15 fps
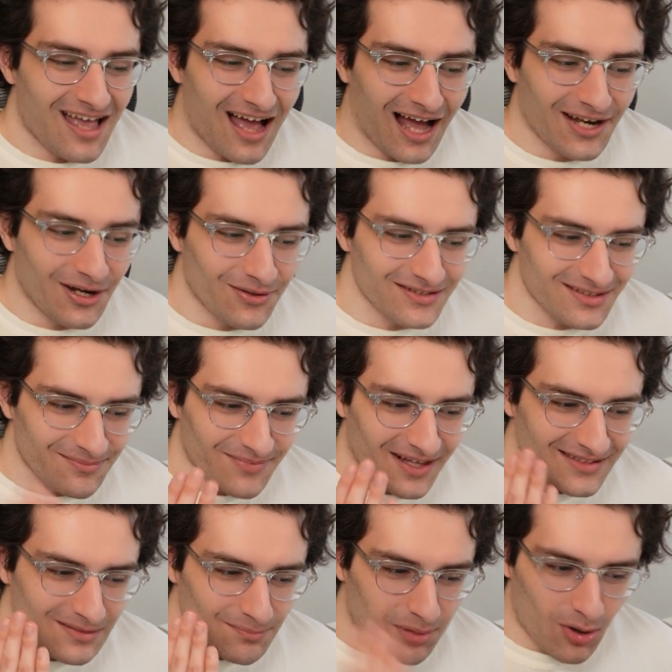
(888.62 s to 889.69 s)
I know it's a
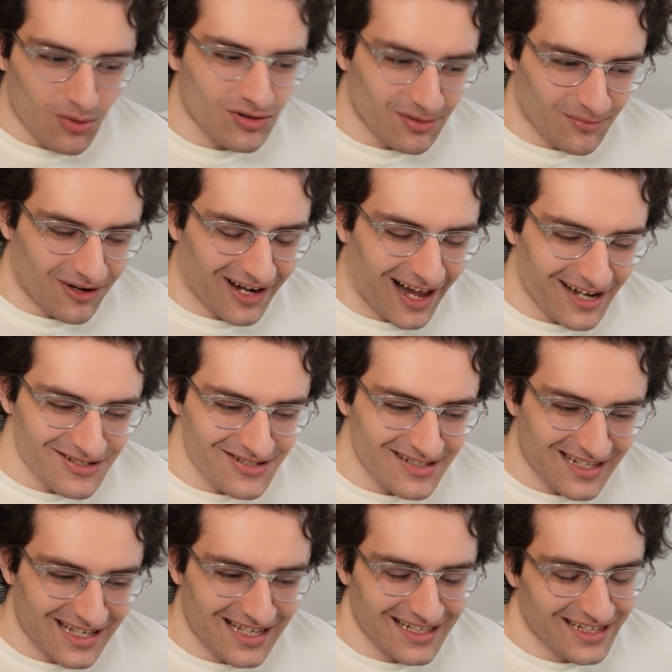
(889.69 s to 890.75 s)
Pokemon. I
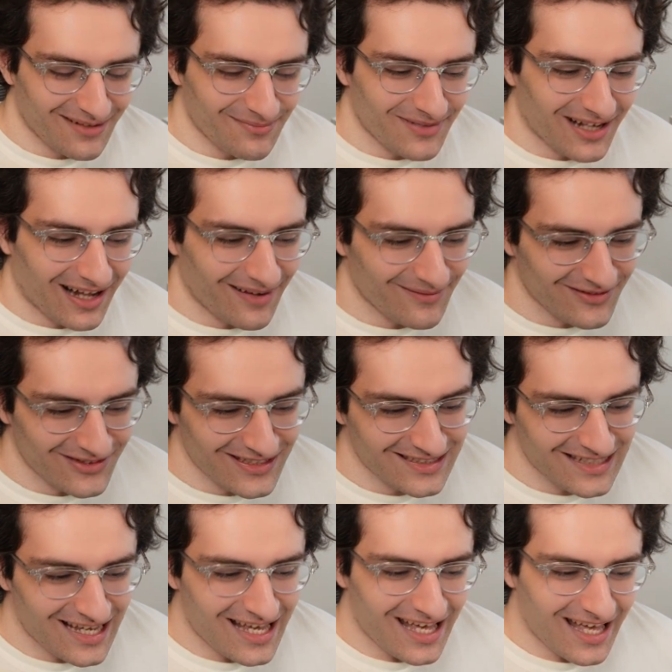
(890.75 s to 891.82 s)
shouldn't eat it, but I'm
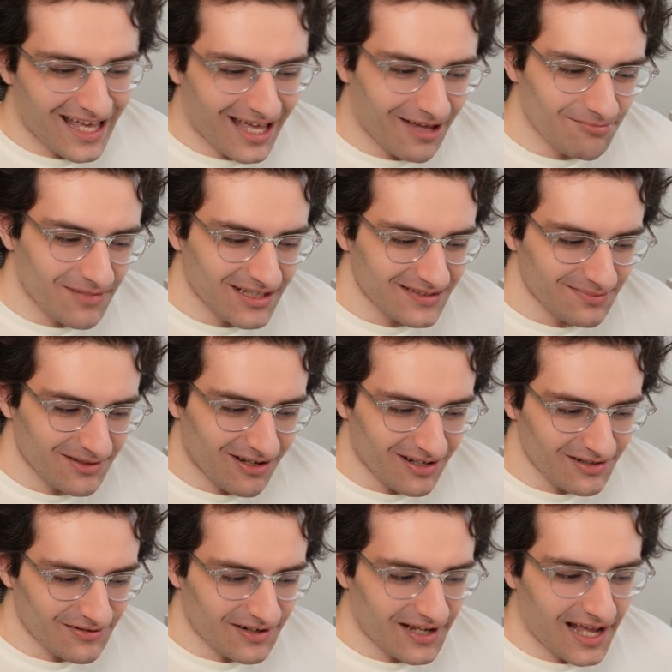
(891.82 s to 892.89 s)
just it makes me
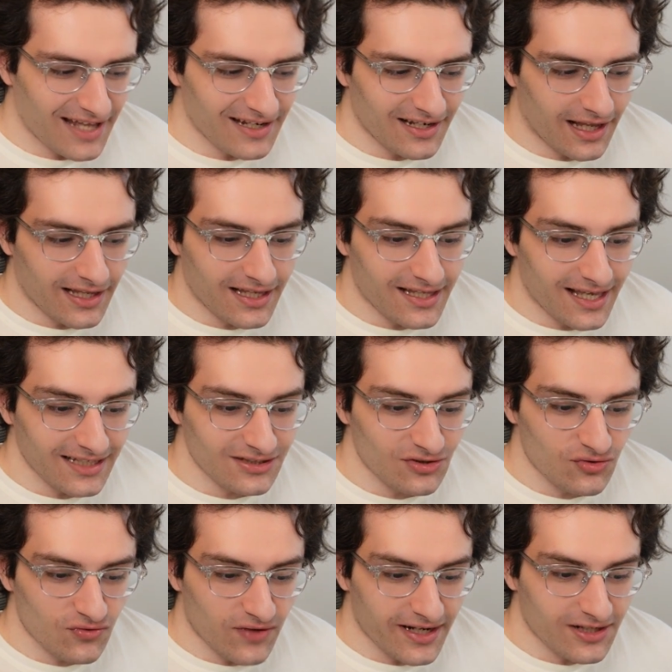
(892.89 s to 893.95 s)
hungry. And he gets
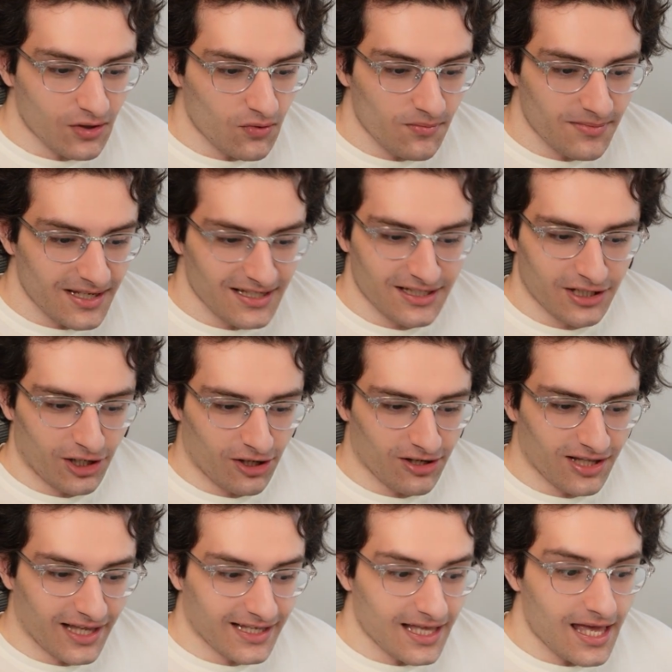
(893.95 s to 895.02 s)
Draco Meteor.
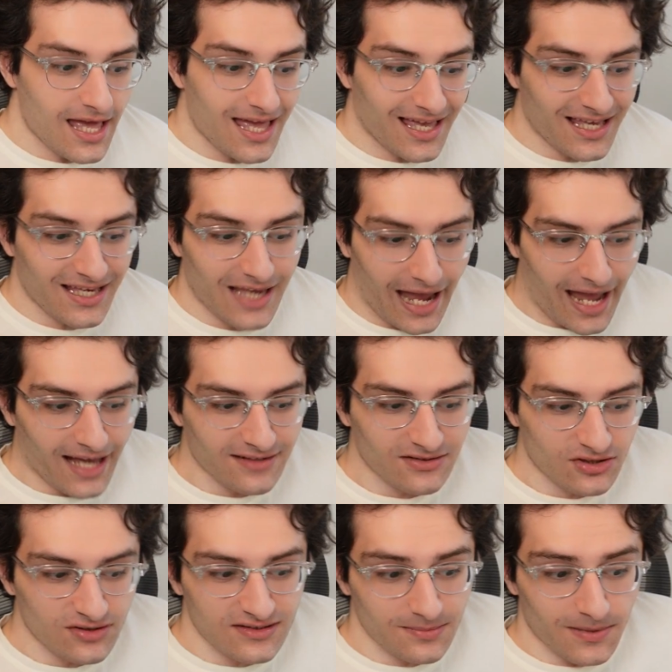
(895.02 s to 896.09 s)
Like, he
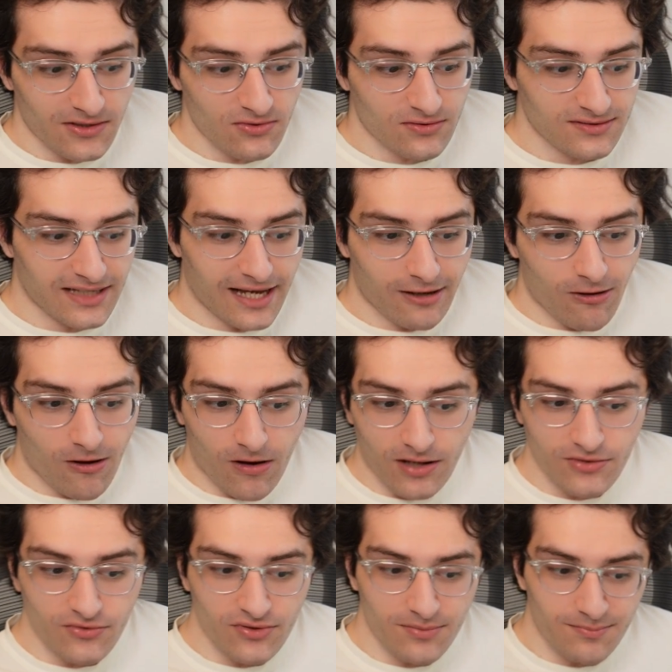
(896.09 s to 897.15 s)
has good special attack,
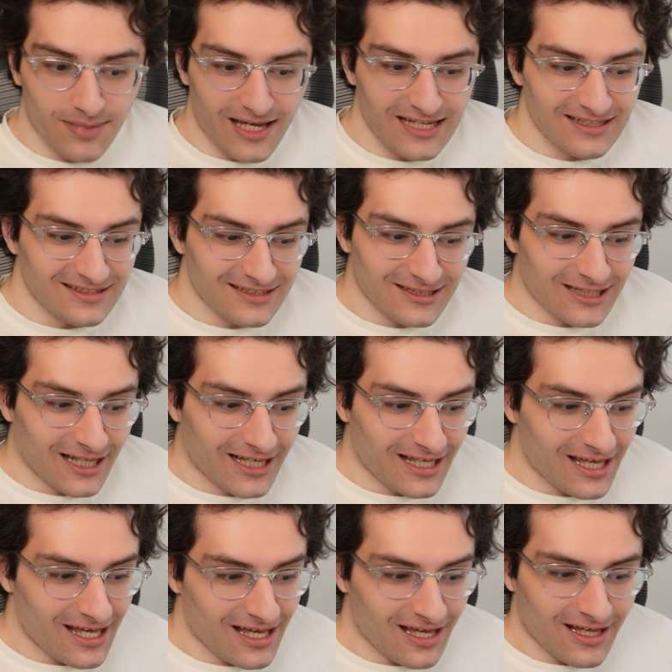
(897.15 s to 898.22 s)
100 base. Like,
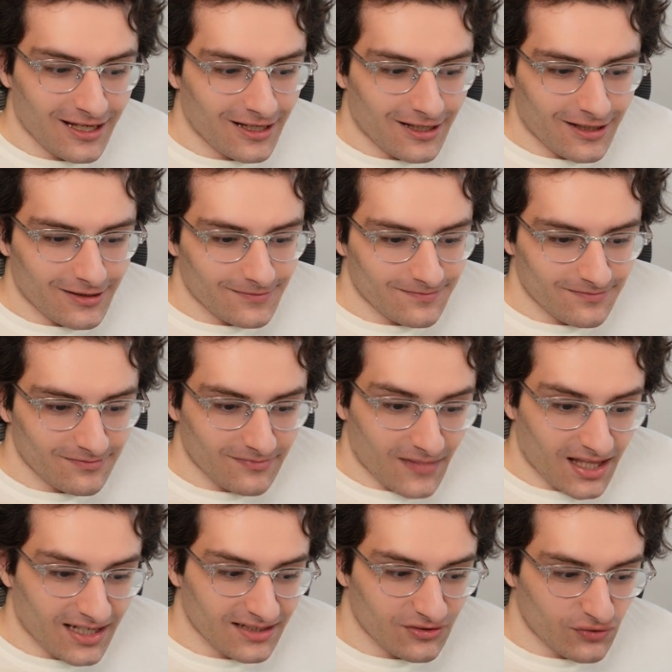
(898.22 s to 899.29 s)

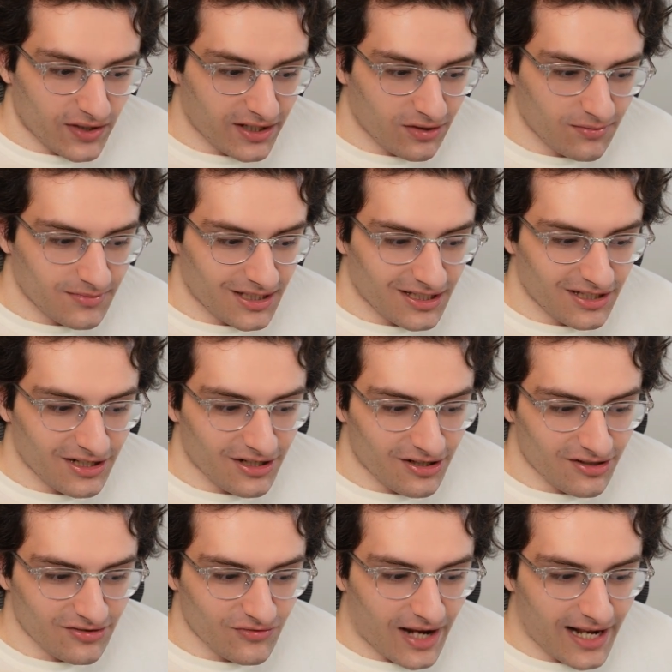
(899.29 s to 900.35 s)
he gets Draco
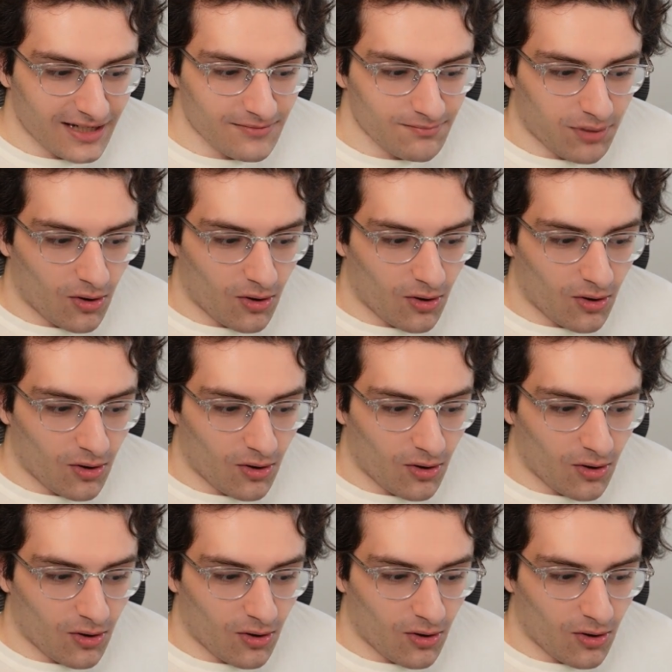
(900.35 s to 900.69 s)
Meteor, Dragon